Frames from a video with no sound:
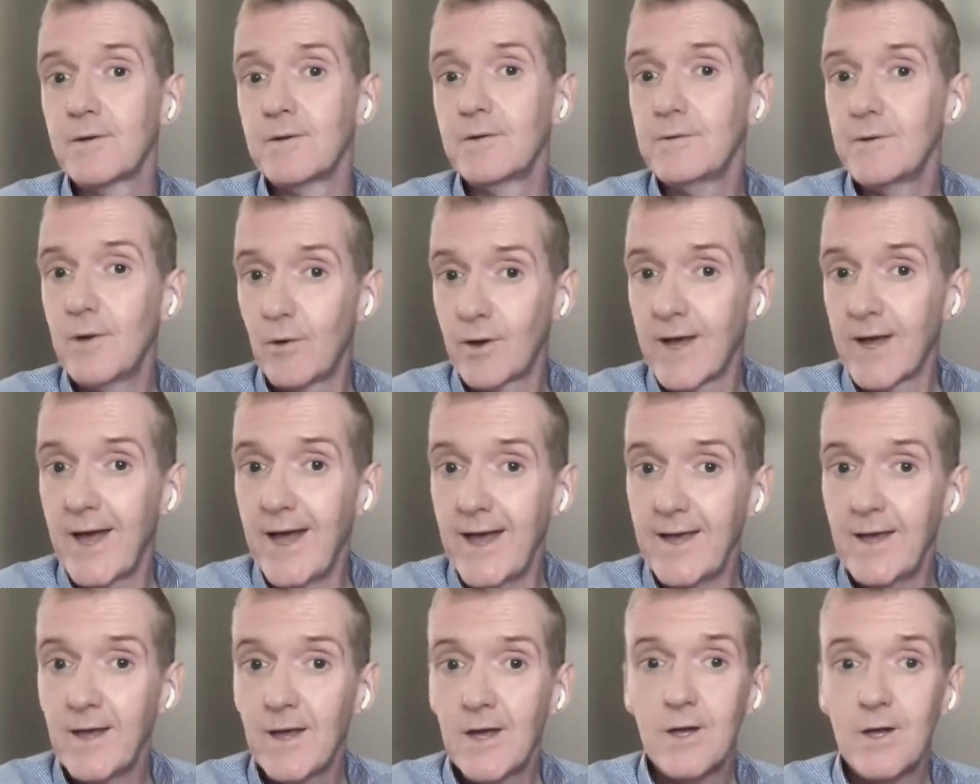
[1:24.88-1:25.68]

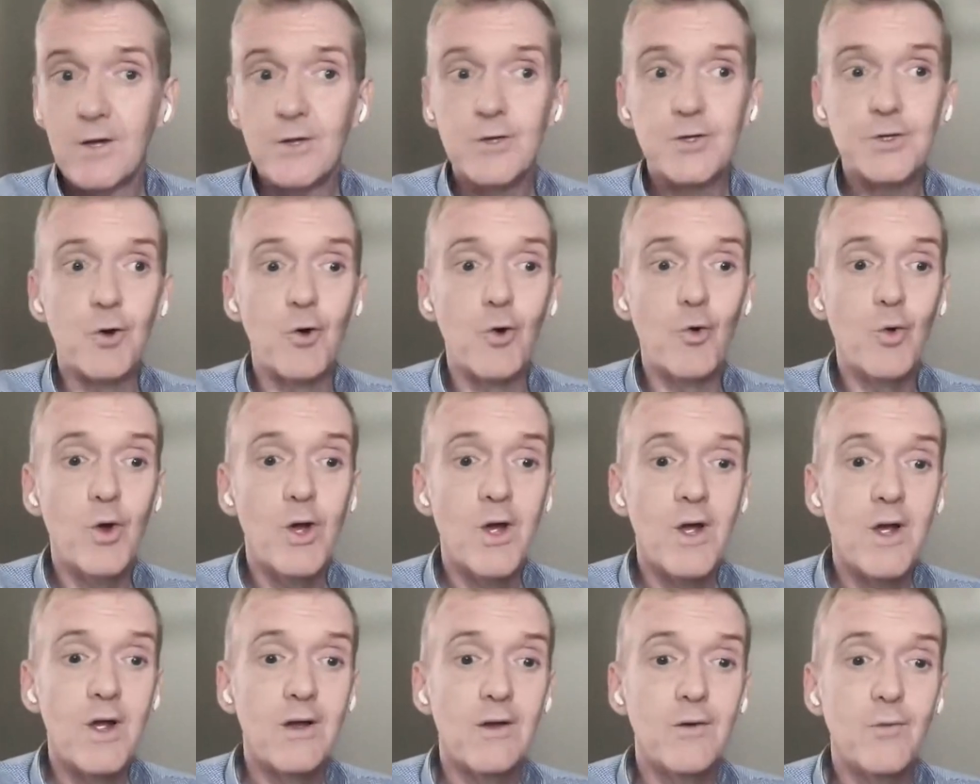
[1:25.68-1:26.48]
Okay, so
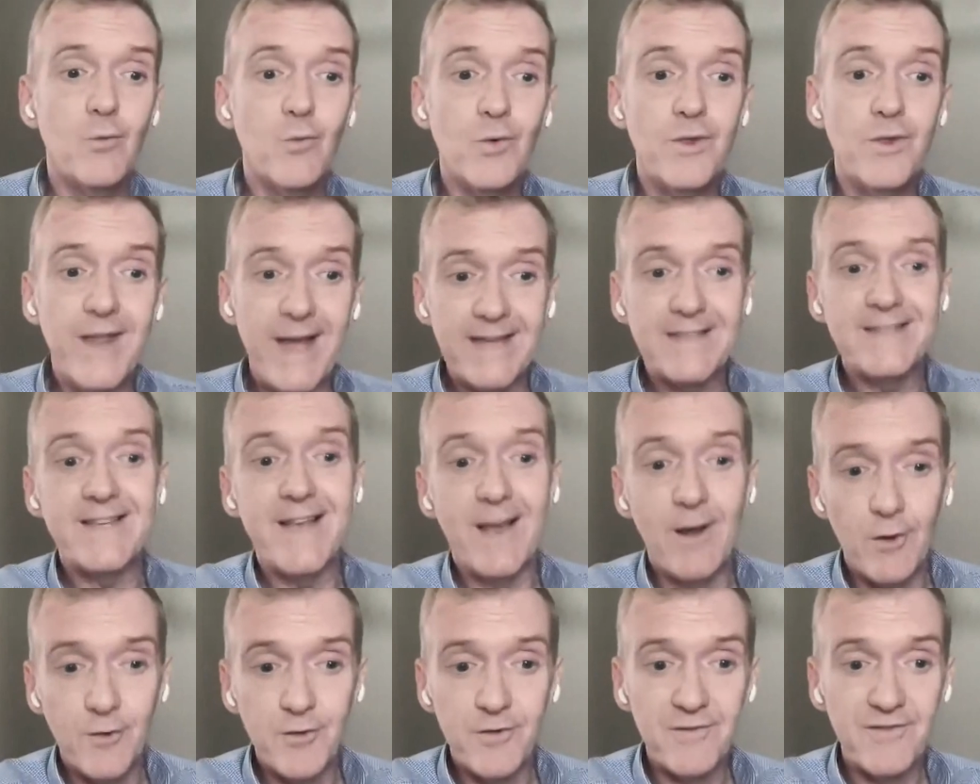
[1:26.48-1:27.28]
would they say
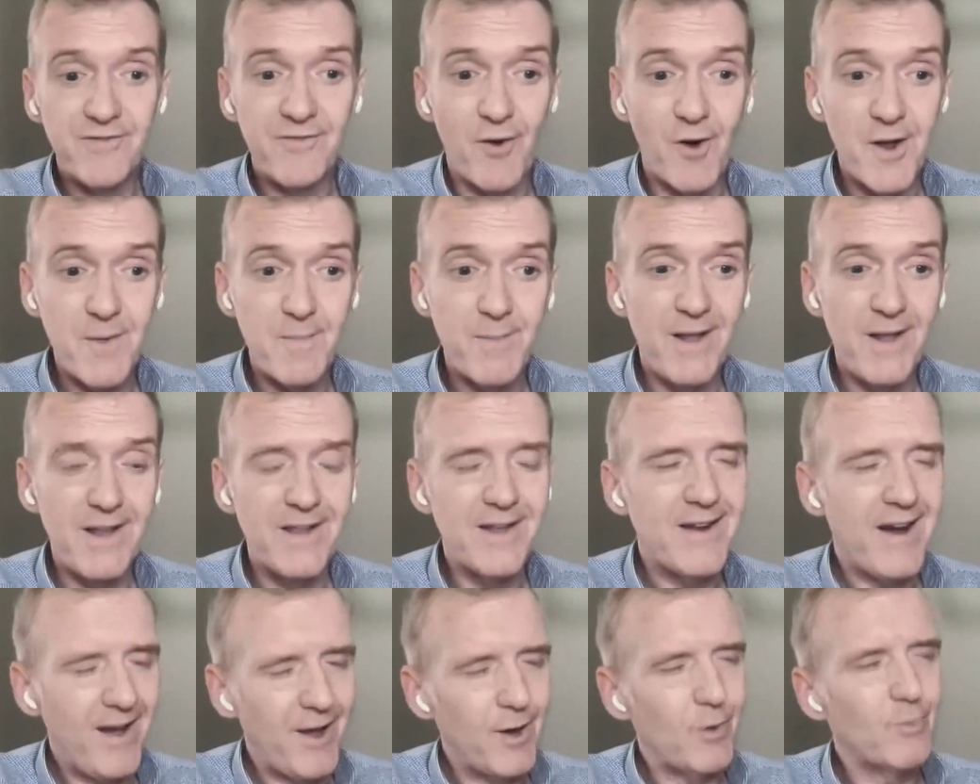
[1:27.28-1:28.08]
140 million?
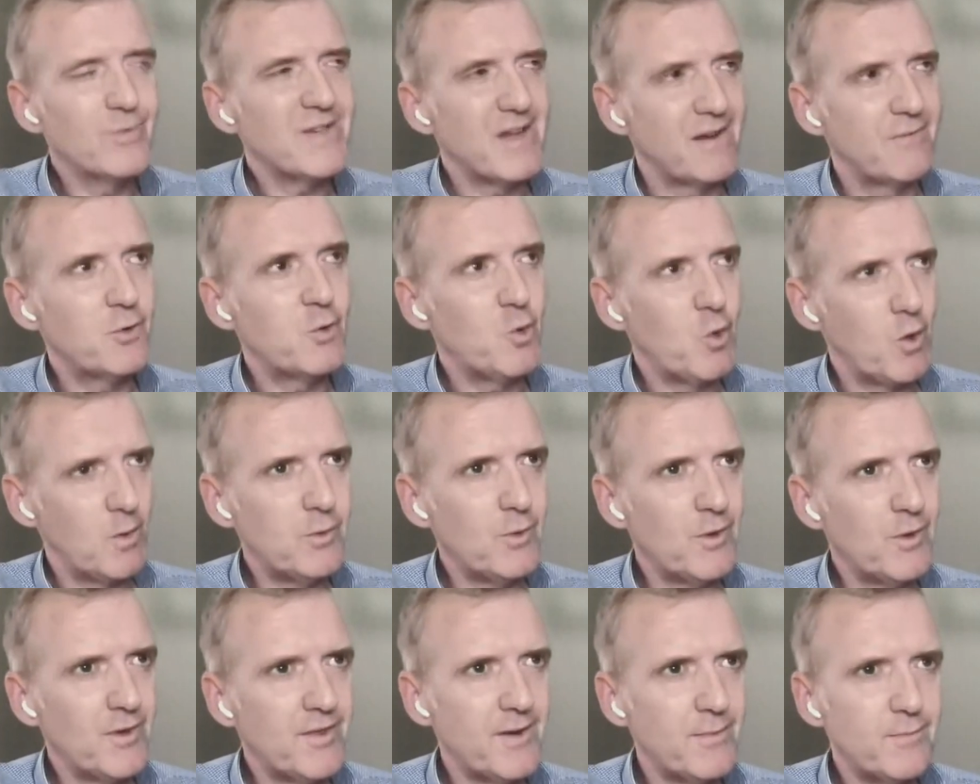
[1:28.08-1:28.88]
I always have a quibble
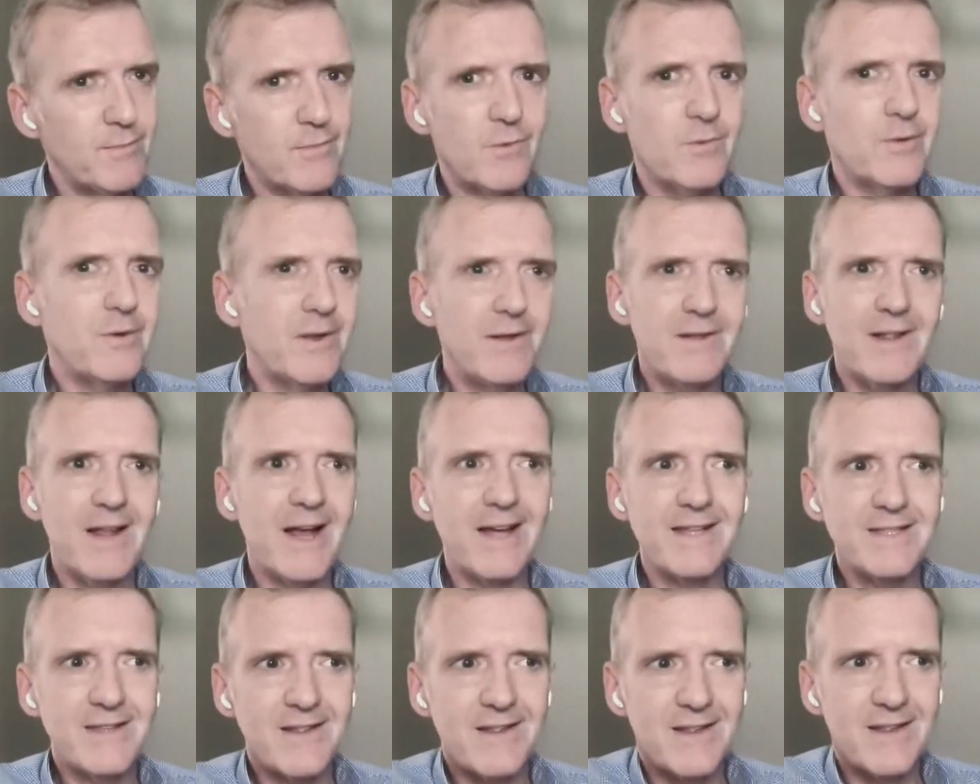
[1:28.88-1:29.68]
with them.
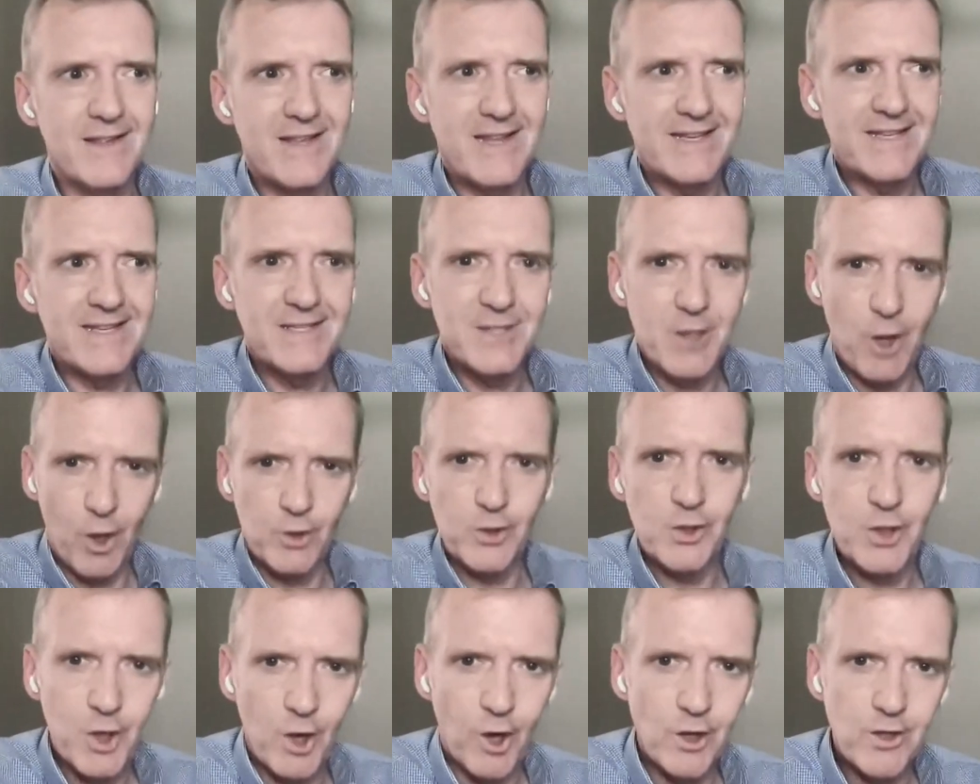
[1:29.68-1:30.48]
Lads, this is
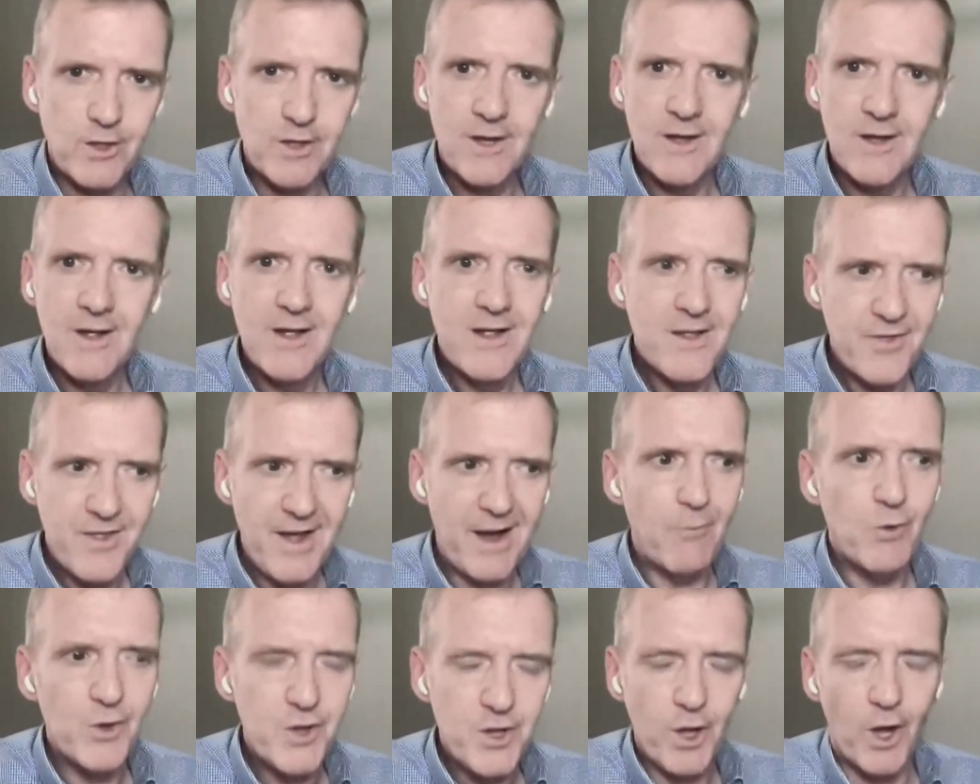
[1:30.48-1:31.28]
uncut. That
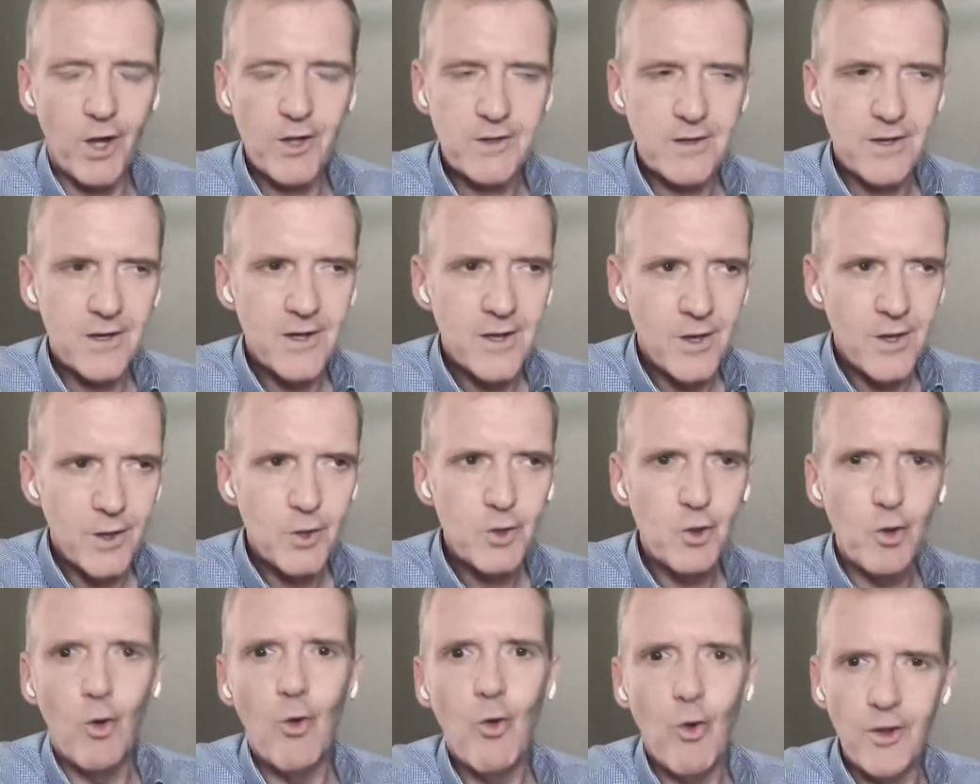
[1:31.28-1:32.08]
would not
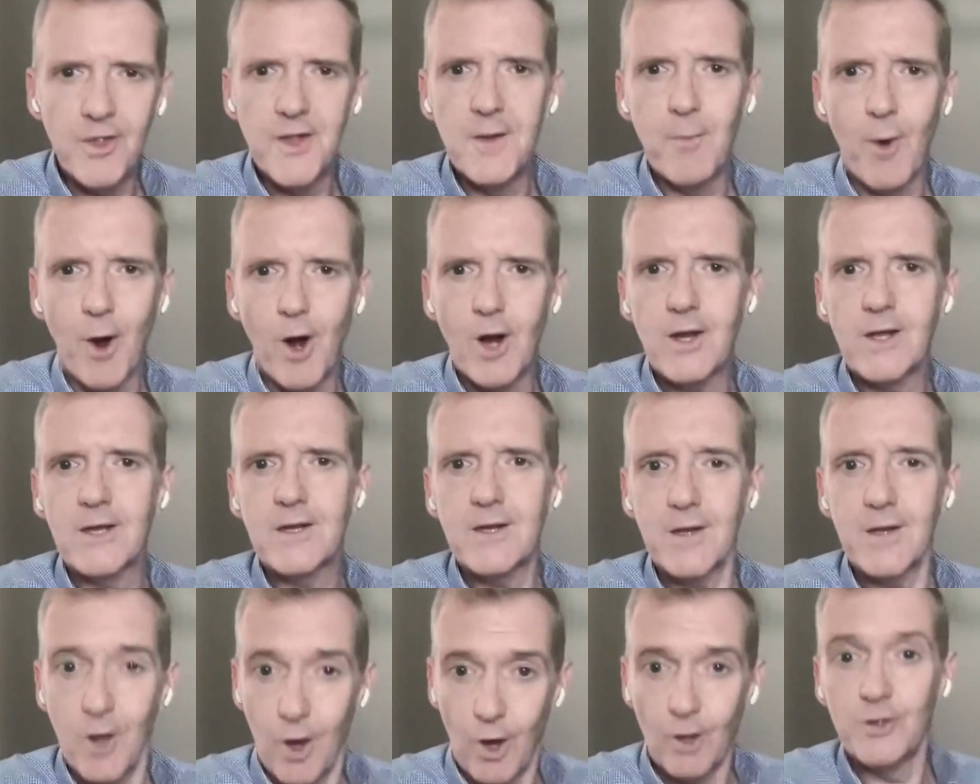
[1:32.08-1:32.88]
go on the market
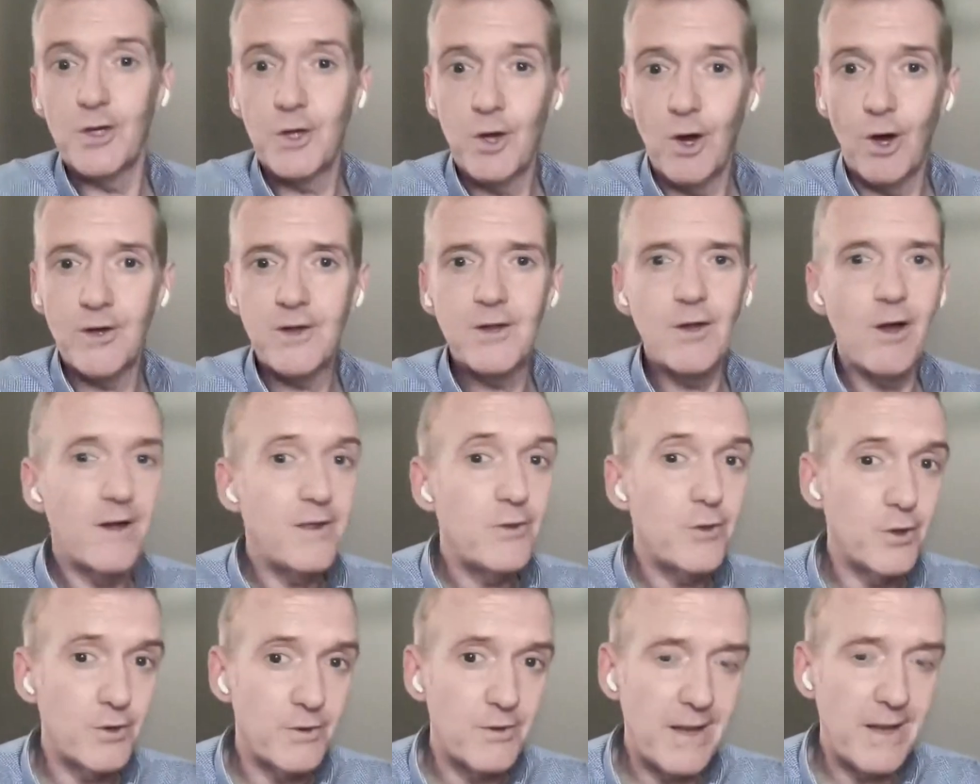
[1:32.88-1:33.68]
uncut. Now,
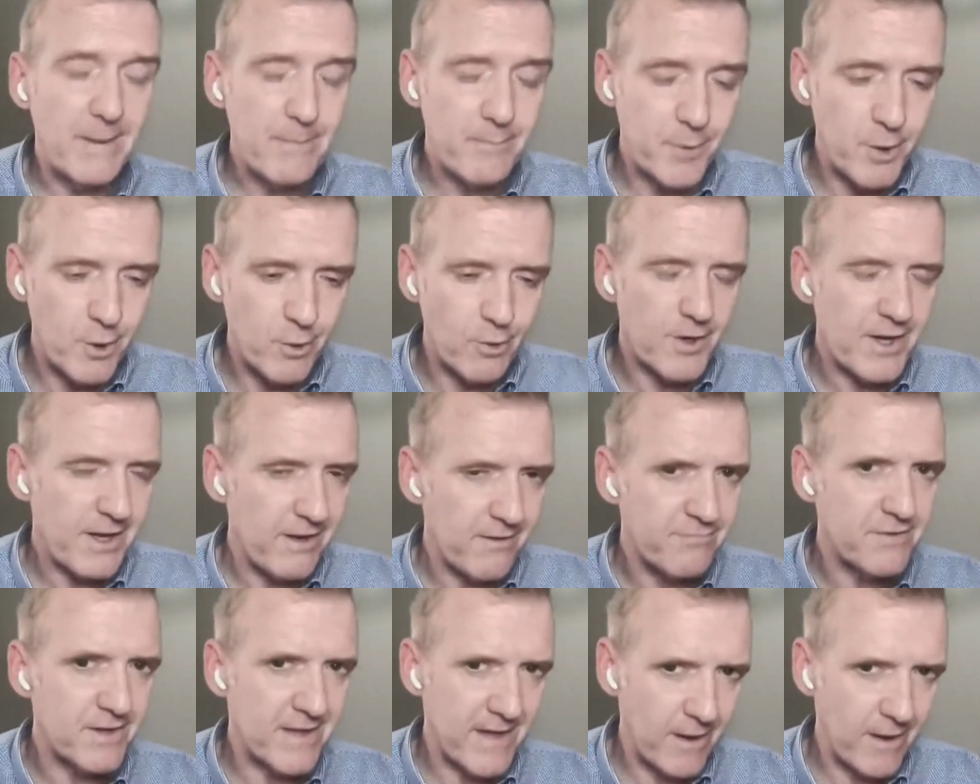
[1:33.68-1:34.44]
the purity of